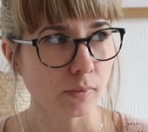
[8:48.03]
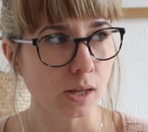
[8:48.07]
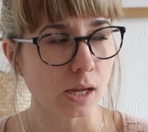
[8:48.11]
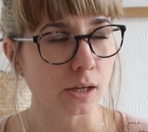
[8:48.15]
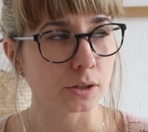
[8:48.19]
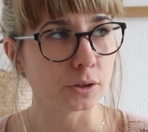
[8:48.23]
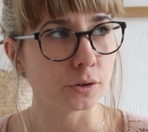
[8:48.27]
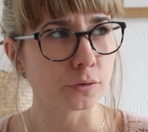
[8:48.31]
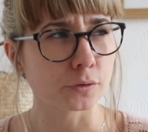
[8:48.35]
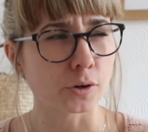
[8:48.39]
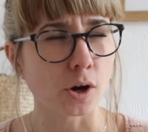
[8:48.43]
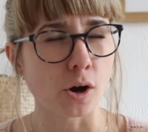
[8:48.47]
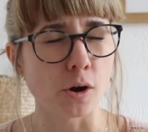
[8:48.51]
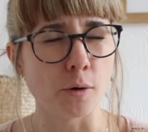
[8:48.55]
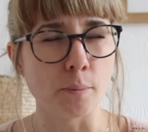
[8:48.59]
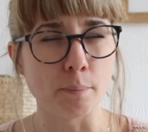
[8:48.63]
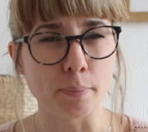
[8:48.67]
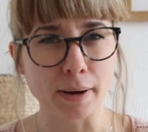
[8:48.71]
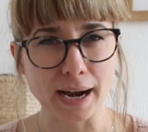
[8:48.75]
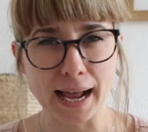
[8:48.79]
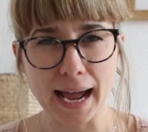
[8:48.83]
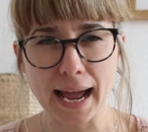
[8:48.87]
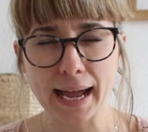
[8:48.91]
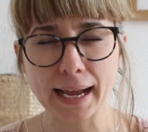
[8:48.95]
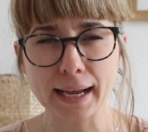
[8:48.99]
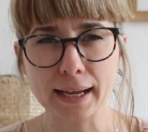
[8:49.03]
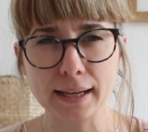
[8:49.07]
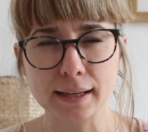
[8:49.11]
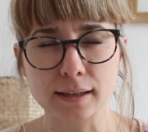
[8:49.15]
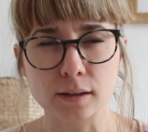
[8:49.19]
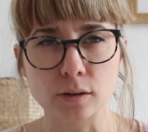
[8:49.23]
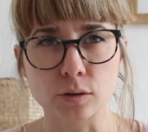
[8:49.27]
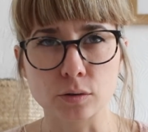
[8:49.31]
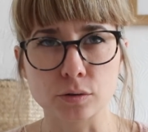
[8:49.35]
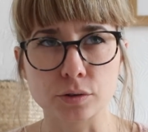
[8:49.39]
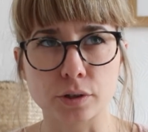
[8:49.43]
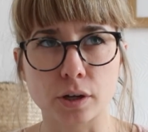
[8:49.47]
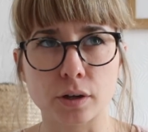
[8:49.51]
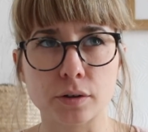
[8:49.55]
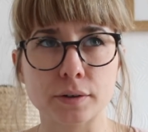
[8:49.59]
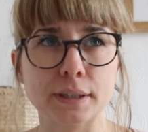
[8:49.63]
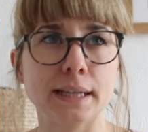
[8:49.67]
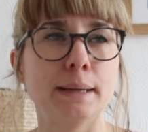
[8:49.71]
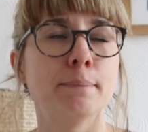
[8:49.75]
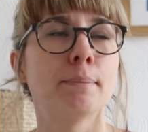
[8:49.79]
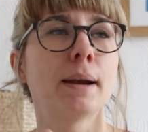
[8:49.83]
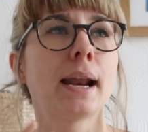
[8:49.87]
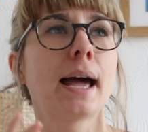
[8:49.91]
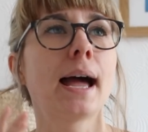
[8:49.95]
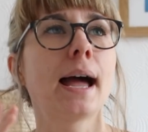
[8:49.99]
You've got a black called Only
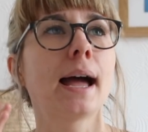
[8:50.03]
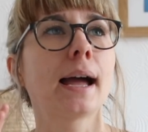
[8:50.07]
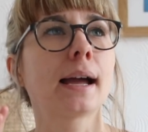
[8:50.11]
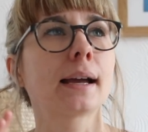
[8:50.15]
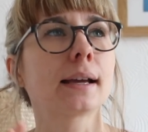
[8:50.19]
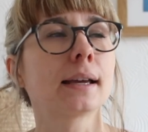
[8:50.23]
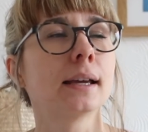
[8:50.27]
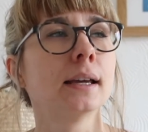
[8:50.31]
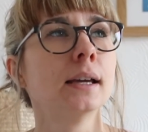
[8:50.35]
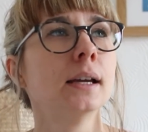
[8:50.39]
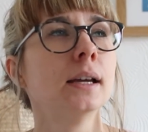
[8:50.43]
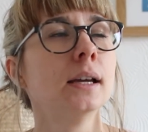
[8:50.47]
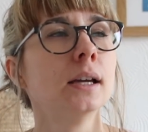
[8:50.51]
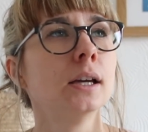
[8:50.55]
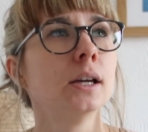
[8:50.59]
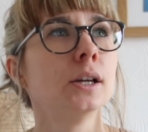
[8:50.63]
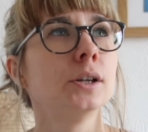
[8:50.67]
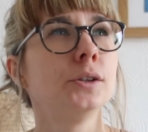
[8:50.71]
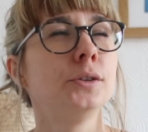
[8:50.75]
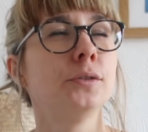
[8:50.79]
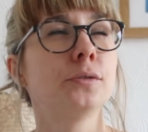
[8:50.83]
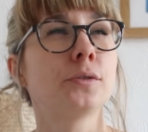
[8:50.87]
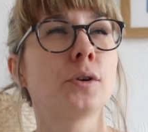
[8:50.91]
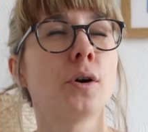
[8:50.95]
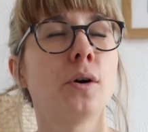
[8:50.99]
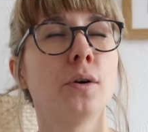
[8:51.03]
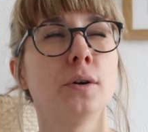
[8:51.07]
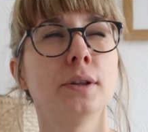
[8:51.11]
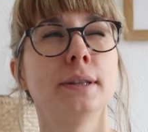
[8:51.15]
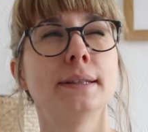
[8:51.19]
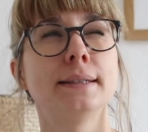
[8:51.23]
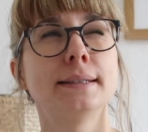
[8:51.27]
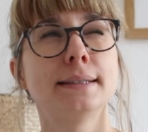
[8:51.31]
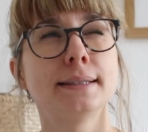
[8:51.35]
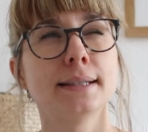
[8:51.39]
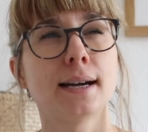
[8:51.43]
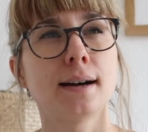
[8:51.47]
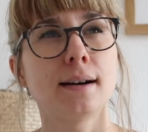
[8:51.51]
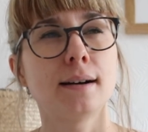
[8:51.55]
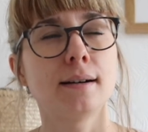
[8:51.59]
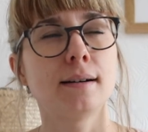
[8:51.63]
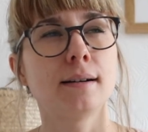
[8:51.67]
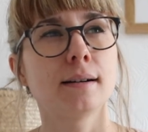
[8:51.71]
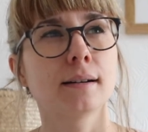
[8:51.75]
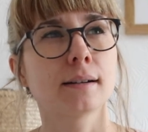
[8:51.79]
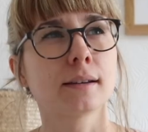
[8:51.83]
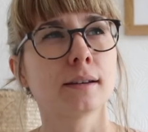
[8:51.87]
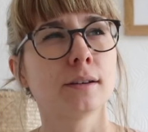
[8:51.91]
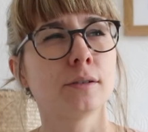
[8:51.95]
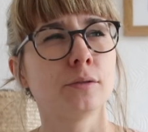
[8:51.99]
Black. You've got a
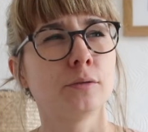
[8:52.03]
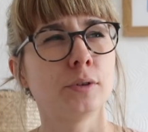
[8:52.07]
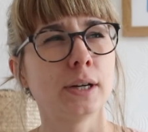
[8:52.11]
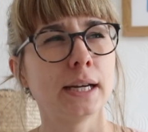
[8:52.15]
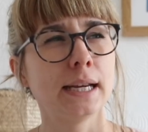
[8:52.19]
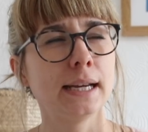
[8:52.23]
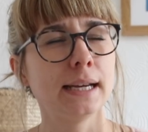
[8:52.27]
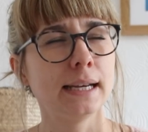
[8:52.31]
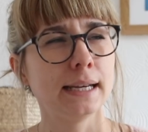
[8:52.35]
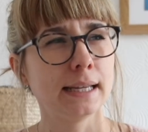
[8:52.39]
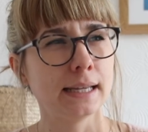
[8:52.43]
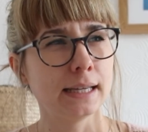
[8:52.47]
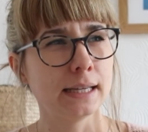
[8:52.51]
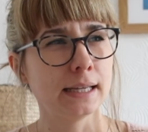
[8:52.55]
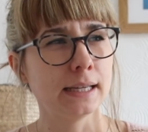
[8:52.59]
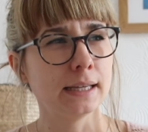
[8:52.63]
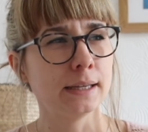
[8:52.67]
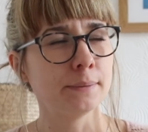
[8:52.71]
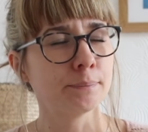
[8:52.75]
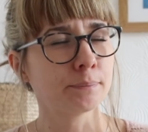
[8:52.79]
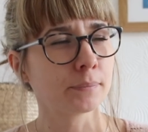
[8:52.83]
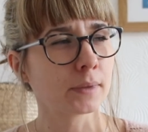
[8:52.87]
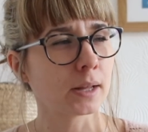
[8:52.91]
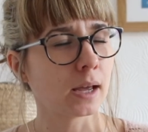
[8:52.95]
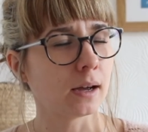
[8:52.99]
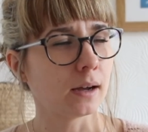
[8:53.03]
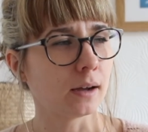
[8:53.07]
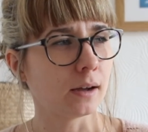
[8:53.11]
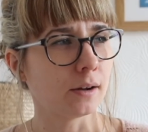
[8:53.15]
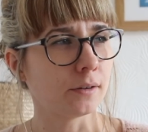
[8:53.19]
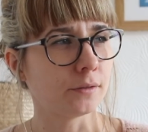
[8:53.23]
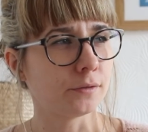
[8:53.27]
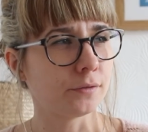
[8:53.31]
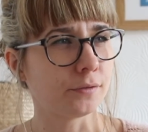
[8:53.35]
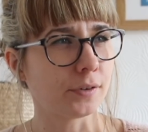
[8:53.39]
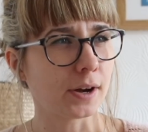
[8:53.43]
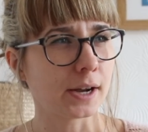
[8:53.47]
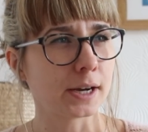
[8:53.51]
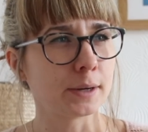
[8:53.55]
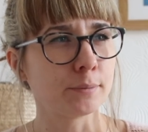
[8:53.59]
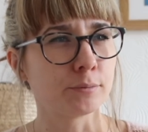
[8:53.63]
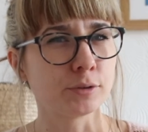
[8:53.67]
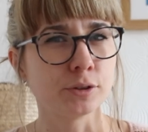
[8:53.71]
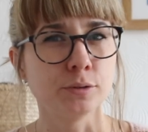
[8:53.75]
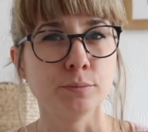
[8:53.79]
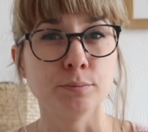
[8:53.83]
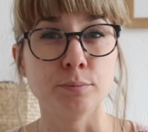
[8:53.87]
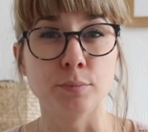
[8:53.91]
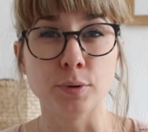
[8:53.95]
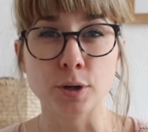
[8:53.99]
dark, really
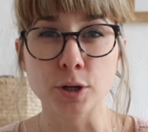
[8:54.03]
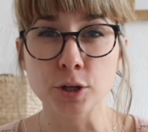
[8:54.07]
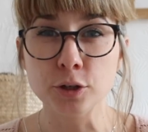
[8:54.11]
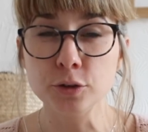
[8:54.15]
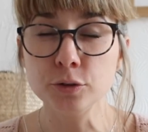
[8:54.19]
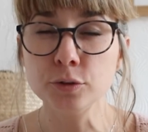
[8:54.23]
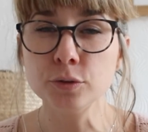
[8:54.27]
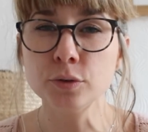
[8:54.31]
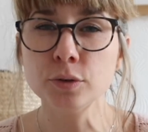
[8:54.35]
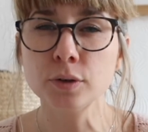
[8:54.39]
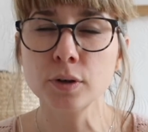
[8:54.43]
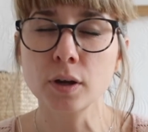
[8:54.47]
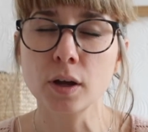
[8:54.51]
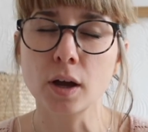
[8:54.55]
vibrant blue,